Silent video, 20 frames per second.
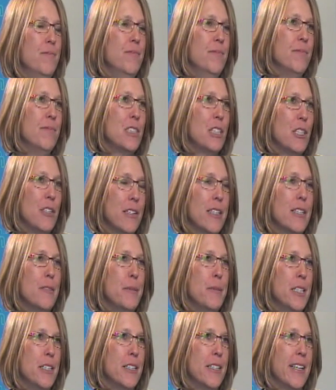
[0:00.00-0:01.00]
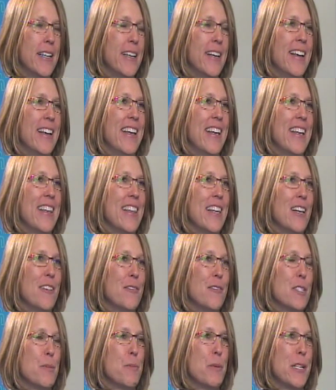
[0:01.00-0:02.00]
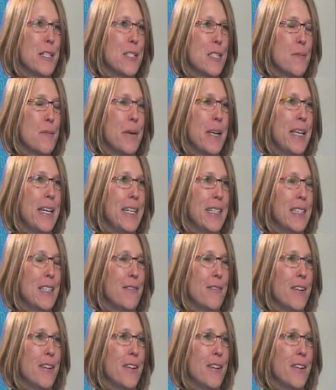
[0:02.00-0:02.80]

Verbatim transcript: to the community that was participating in the